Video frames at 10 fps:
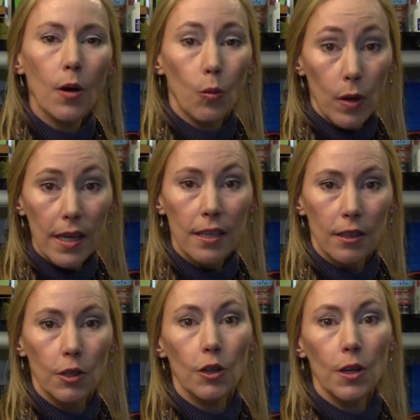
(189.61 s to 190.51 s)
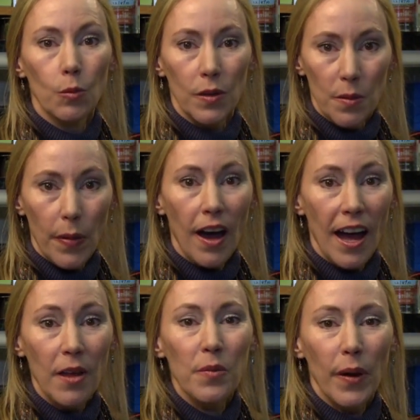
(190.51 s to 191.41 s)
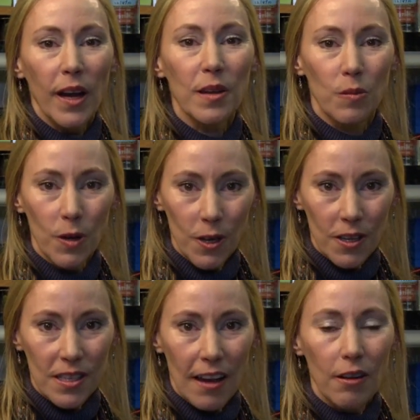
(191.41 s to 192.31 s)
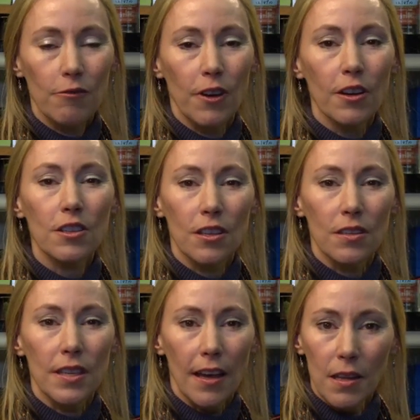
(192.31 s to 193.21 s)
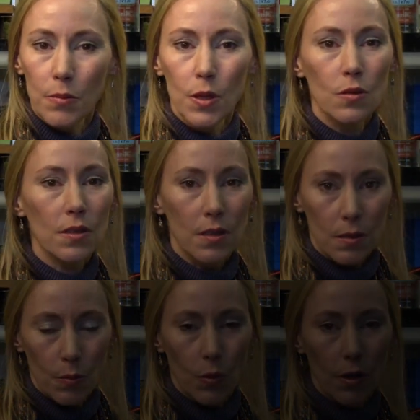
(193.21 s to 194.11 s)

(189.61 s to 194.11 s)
we can learn what the bo- how the body works, how it functions, how the immune system